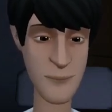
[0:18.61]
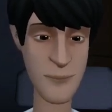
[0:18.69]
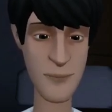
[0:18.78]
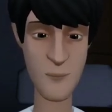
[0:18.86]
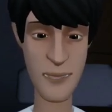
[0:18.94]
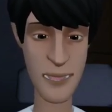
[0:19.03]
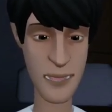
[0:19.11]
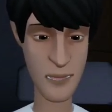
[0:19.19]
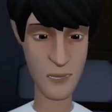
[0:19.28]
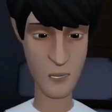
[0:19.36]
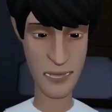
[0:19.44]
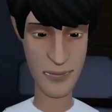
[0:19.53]
I hope this
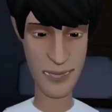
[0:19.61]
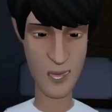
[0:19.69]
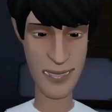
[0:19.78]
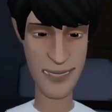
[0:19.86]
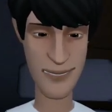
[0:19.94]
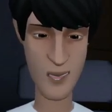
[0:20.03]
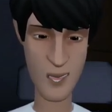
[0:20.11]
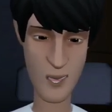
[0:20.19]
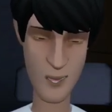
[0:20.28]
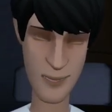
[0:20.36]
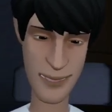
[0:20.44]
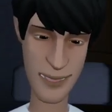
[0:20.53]
show gets a
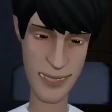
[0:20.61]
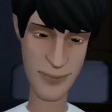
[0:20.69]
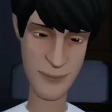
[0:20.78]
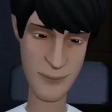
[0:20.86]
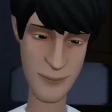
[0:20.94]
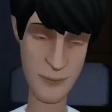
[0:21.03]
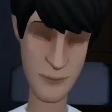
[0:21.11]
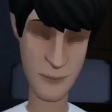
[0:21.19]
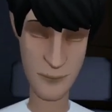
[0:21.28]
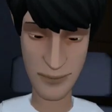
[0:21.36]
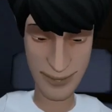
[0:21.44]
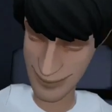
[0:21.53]
24th season.
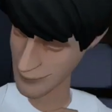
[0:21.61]
They had a